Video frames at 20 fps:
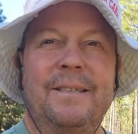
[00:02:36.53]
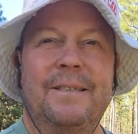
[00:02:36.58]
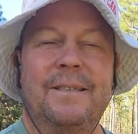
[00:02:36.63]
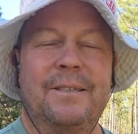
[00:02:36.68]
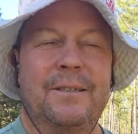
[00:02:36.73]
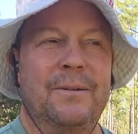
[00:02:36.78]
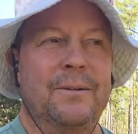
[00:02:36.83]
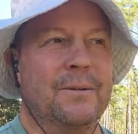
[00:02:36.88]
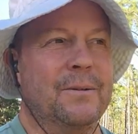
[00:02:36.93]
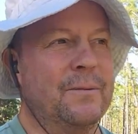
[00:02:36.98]

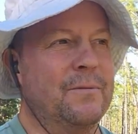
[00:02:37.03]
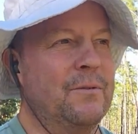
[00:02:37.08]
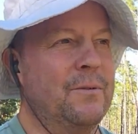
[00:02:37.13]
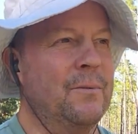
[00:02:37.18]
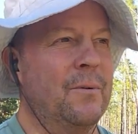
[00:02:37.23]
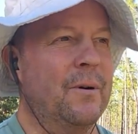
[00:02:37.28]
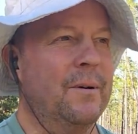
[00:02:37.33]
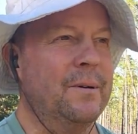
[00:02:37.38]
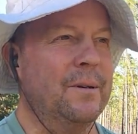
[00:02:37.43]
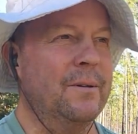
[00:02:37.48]
So if
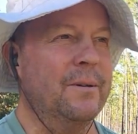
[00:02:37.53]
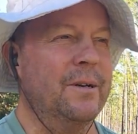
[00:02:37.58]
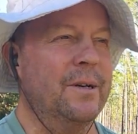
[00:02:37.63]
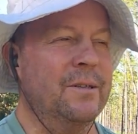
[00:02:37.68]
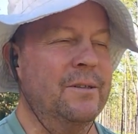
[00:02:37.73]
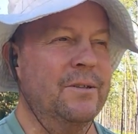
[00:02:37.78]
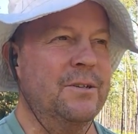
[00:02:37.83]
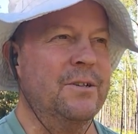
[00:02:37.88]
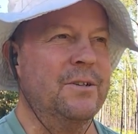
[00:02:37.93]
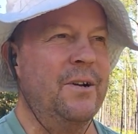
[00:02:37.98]
you want to look
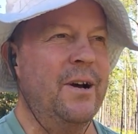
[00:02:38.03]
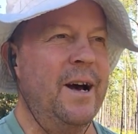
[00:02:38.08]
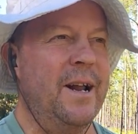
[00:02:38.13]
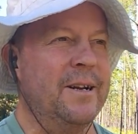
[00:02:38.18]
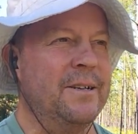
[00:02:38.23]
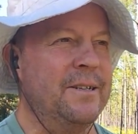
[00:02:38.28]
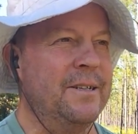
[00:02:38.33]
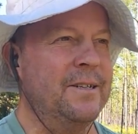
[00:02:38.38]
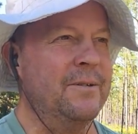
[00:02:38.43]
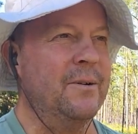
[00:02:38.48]
at the
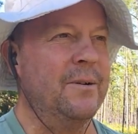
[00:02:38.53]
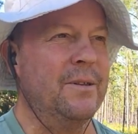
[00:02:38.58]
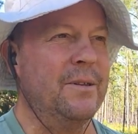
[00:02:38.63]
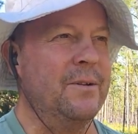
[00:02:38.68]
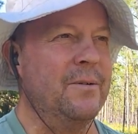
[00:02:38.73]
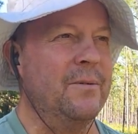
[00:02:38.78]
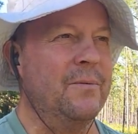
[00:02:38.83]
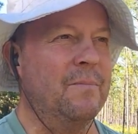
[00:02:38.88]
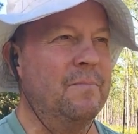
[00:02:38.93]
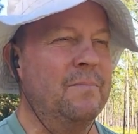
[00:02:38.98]
strategy, whether
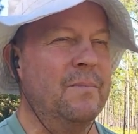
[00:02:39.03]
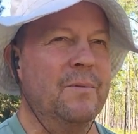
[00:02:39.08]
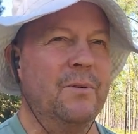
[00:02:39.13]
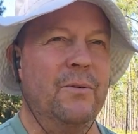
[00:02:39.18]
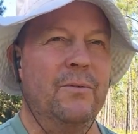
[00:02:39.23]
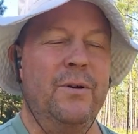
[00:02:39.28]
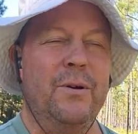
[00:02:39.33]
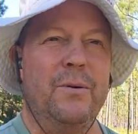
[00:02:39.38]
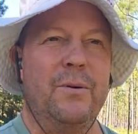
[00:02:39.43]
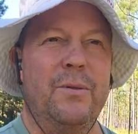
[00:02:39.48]
you
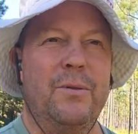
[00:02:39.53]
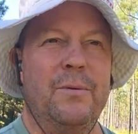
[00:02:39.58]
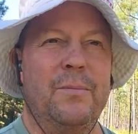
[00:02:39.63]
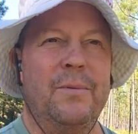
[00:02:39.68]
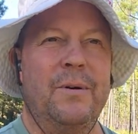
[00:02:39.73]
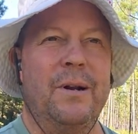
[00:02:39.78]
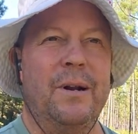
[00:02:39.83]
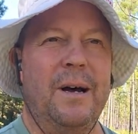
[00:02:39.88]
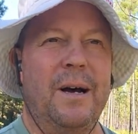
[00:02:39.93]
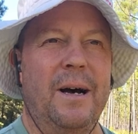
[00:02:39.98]
agree with
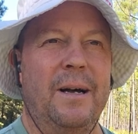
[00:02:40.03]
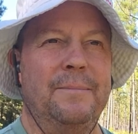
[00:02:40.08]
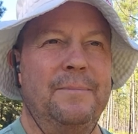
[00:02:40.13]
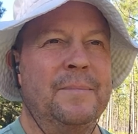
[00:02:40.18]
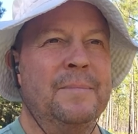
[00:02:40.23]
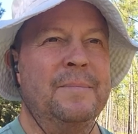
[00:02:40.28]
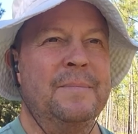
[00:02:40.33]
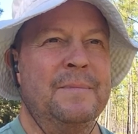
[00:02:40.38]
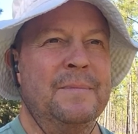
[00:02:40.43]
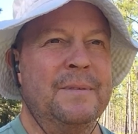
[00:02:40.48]
them or not,
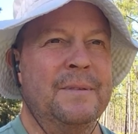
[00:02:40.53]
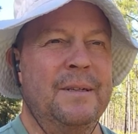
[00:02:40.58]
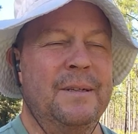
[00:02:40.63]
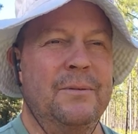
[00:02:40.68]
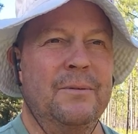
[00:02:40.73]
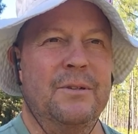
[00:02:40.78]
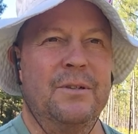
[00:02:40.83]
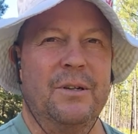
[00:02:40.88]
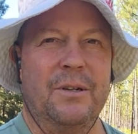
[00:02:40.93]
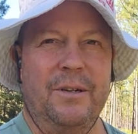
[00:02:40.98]
it
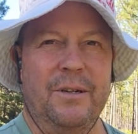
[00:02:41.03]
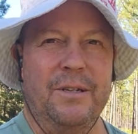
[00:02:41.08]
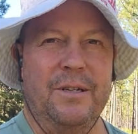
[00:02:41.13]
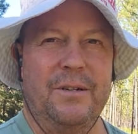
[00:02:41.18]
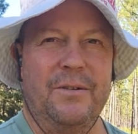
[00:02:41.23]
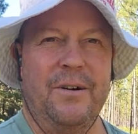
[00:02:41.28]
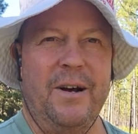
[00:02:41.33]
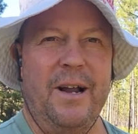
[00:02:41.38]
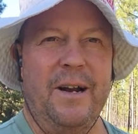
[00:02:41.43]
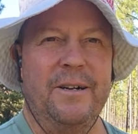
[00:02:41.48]
was a good
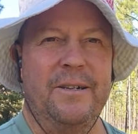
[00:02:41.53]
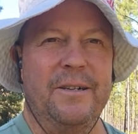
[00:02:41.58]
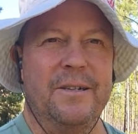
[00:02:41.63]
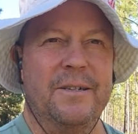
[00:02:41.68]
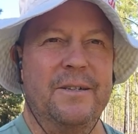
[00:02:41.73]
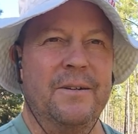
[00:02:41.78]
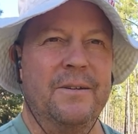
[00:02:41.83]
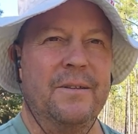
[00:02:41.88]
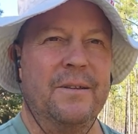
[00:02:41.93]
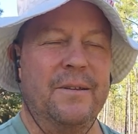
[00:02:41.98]
strategy
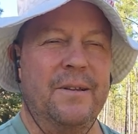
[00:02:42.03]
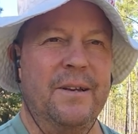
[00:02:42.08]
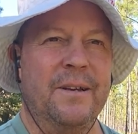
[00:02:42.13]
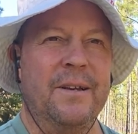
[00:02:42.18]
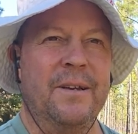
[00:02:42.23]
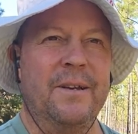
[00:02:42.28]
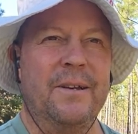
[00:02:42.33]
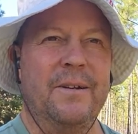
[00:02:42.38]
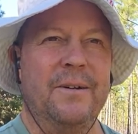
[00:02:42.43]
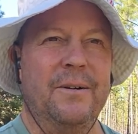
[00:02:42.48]
so that they
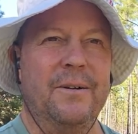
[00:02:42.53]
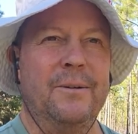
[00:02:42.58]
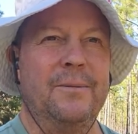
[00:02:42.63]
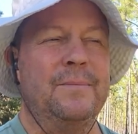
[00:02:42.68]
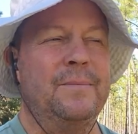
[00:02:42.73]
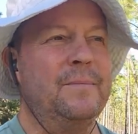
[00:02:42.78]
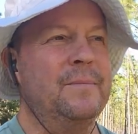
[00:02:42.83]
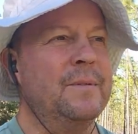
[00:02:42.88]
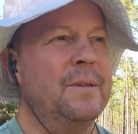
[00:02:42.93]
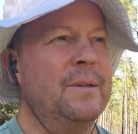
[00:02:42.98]
can kill
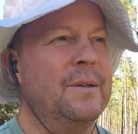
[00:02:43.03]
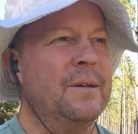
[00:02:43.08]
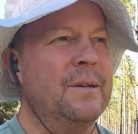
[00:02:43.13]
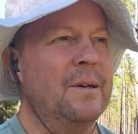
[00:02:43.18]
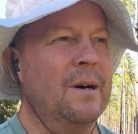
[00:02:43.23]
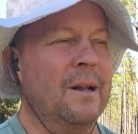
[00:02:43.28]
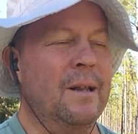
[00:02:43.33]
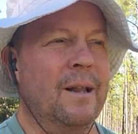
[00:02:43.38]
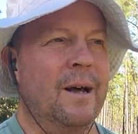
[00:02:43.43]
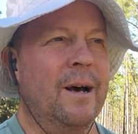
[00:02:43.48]

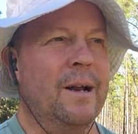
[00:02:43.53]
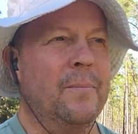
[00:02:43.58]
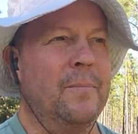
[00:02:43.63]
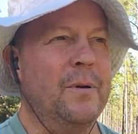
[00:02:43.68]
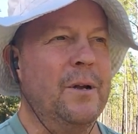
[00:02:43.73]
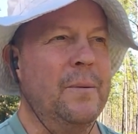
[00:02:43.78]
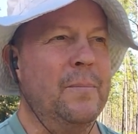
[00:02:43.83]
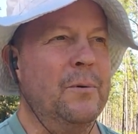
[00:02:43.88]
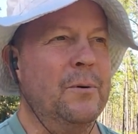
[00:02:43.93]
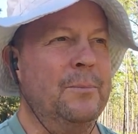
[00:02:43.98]
a lot of
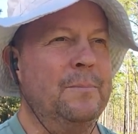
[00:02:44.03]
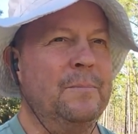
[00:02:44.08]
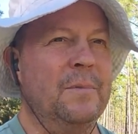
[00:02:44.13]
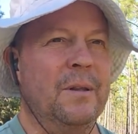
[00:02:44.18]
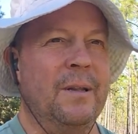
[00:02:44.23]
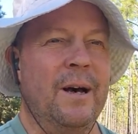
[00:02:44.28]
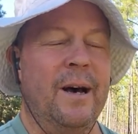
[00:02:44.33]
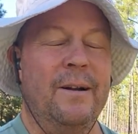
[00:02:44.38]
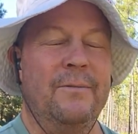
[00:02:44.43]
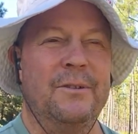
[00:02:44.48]
people, a
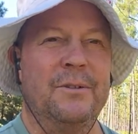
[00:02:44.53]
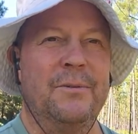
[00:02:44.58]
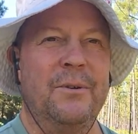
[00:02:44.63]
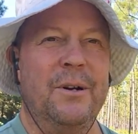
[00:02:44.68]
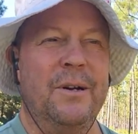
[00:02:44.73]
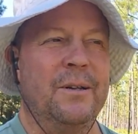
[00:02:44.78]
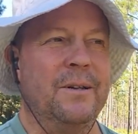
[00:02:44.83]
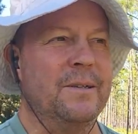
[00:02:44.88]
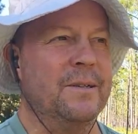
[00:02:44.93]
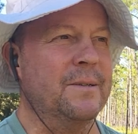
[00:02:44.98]
lot of
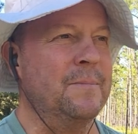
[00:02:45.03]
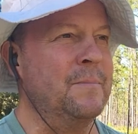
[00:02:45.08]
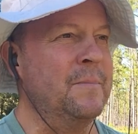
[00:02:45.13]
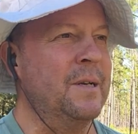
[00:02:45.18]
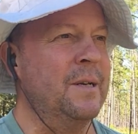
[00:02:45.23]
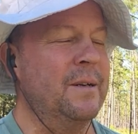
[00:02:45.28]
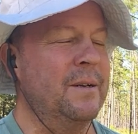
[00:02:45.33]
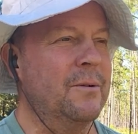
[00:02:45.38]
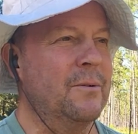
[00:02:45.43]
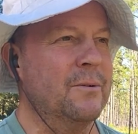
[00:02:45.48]
Israelis.
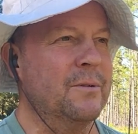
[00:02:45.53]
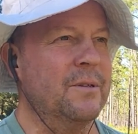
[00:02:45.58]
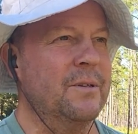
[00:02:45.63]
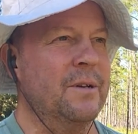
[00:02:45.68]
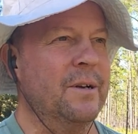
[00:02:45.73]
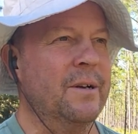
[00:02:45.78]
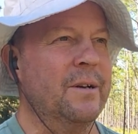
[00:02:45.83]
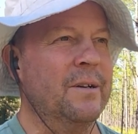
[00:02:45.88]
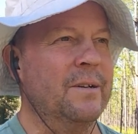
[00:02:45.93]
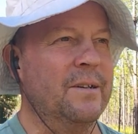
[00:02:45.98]
Of course,
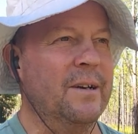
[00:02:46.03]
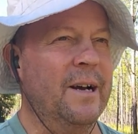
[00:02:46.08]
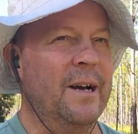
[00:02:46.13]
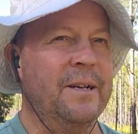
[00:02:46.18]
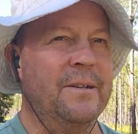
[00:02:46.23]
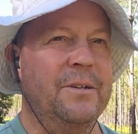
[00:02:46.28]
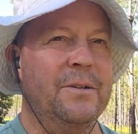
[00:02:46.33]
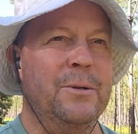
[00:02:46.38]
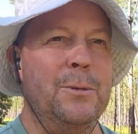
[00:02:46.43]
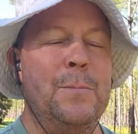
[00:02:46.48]
they're going to die
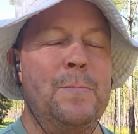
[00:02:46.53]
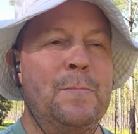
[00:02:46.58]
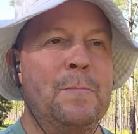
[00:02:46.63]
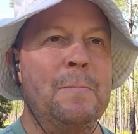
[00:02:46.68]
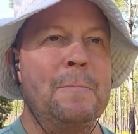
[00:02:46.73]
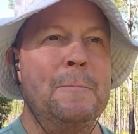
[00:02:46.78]
too.